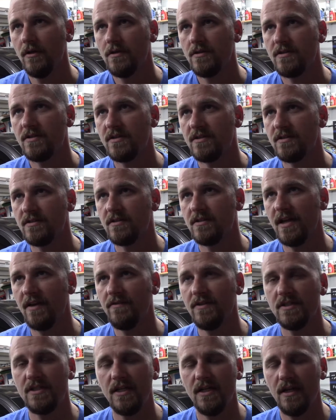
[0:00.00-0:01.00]

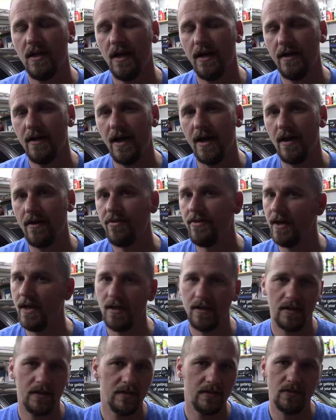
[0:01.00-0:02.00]
$17.99, I
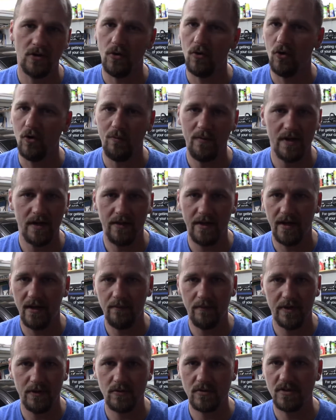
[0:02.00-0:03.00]
think. Don't hold me to that,
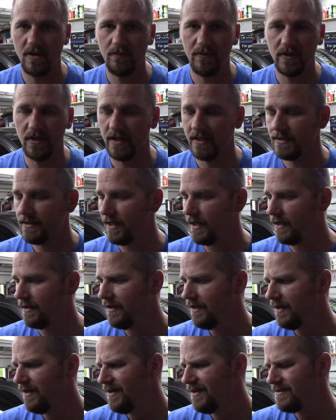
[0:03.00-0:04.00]
but it was something like that.
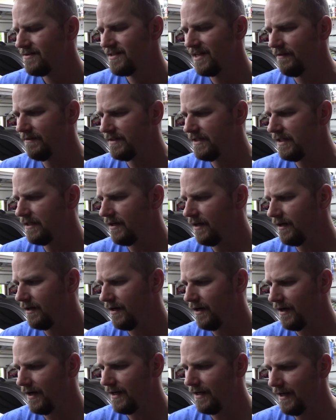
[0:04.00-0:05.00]

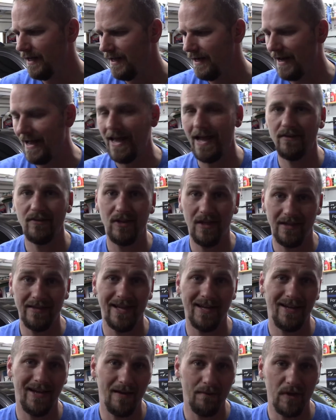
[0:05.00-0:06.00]
$17.99. And
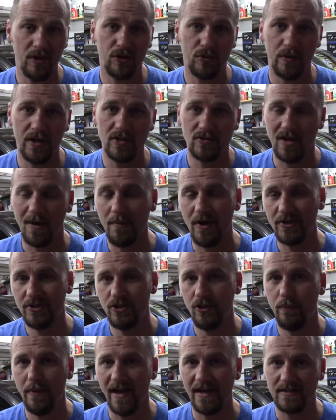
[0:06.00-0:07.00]
that gave me three. So I bought
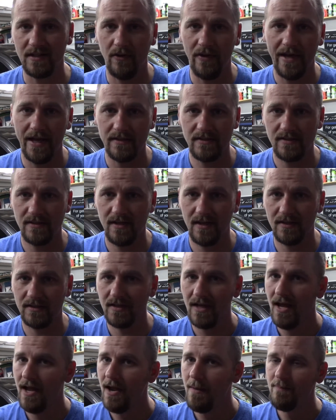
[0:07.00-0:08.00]
two packs. I only had
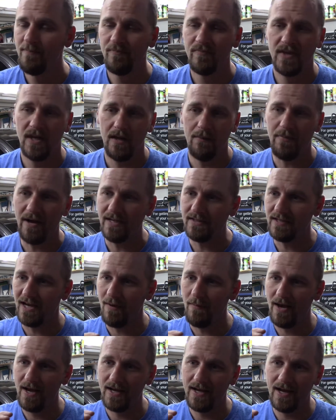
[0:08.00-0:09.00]
six. And by the
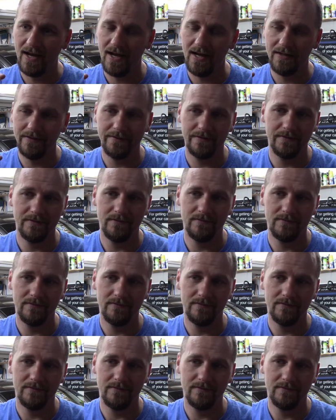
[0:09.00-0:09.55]
time I got